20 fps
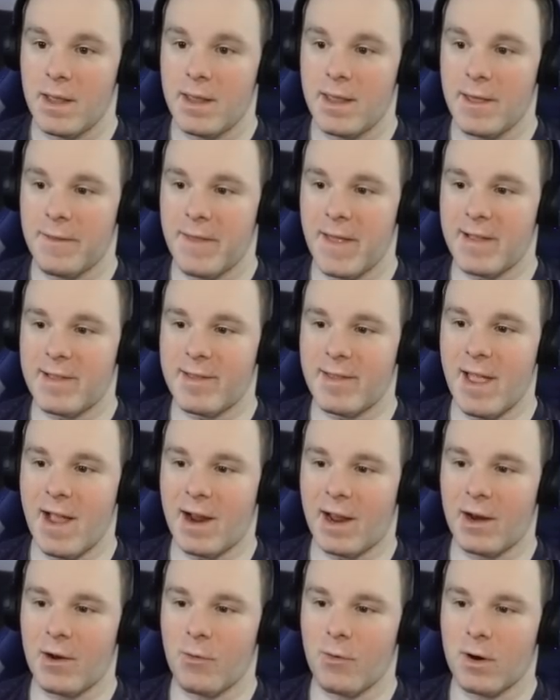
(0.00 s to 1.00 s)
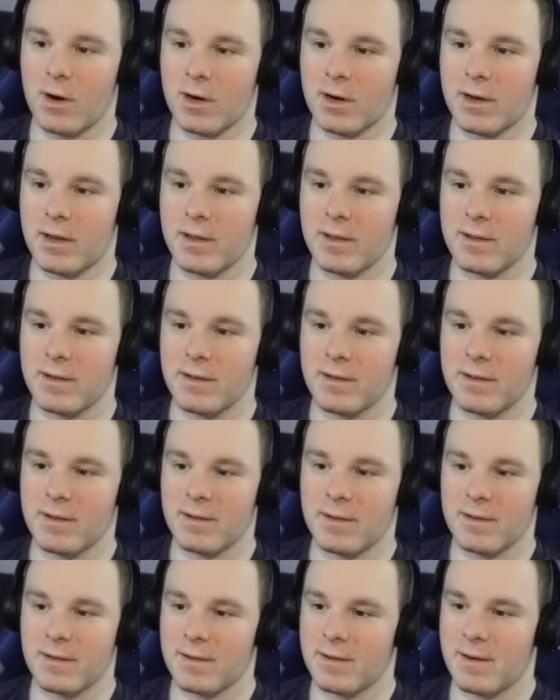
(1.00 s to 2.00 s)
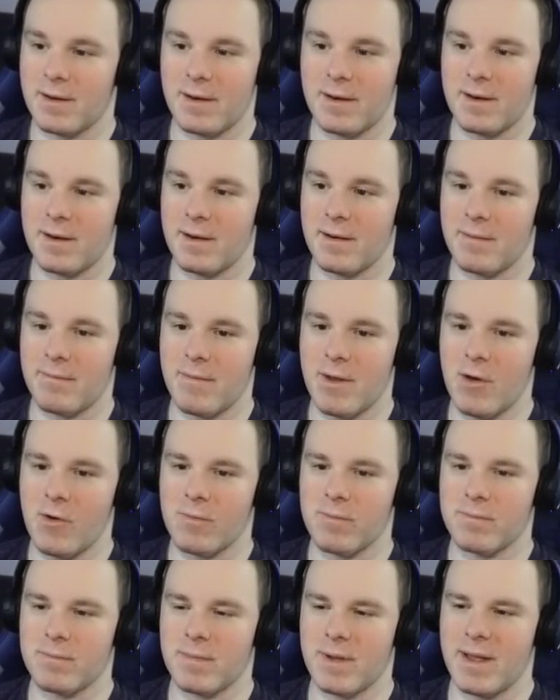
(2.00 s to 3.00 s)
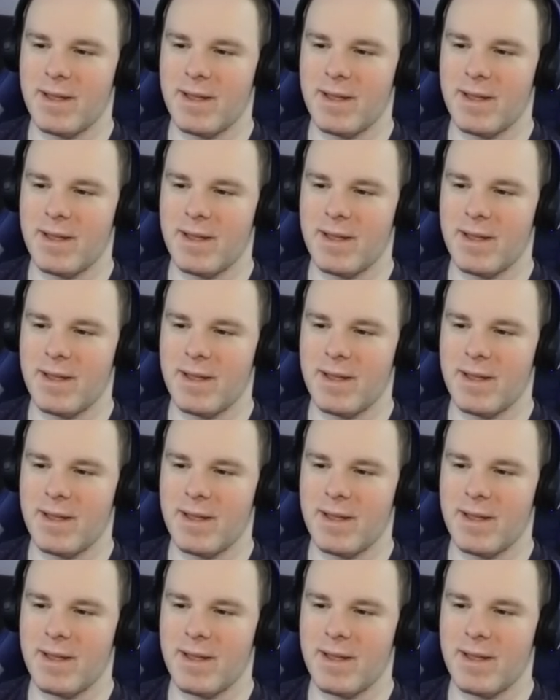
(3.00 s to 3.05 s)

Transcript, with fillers: Yeah, that's not gonna work. Nope.